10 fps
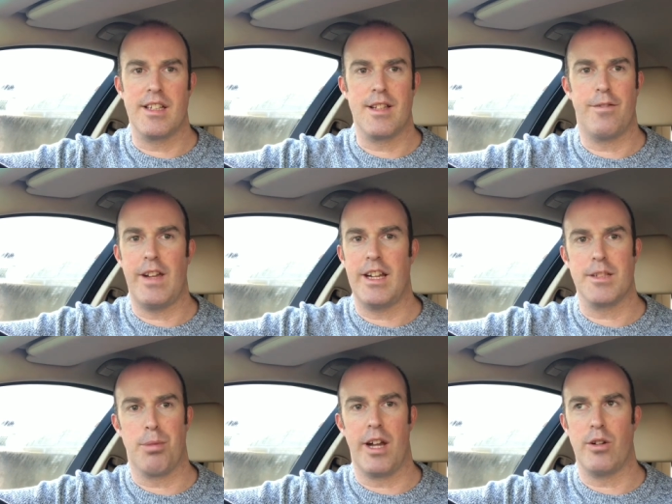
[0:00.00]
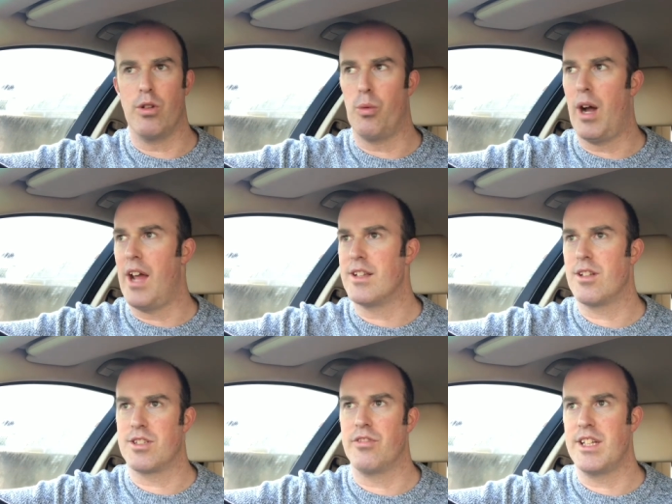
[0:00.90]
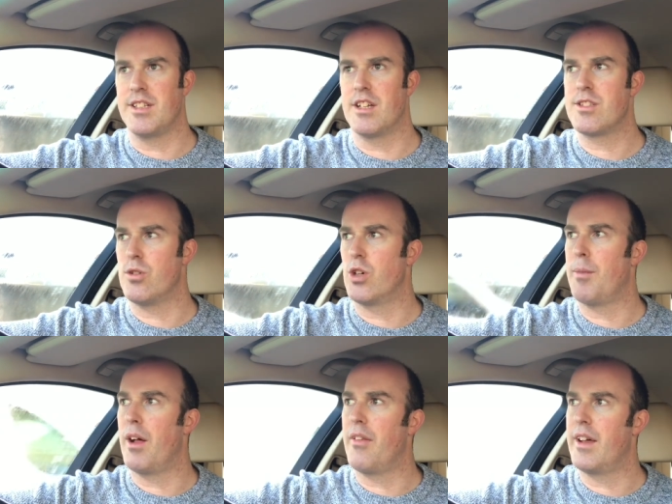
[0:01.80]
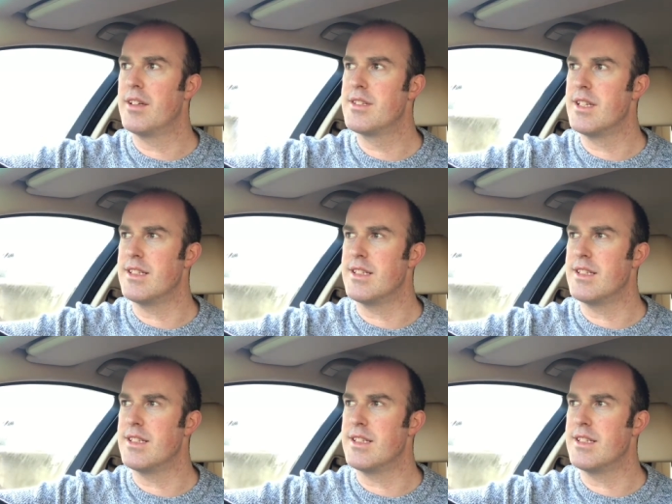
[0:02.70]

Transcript: It's the feelings brain all the way, and there's lots of research to talk about this.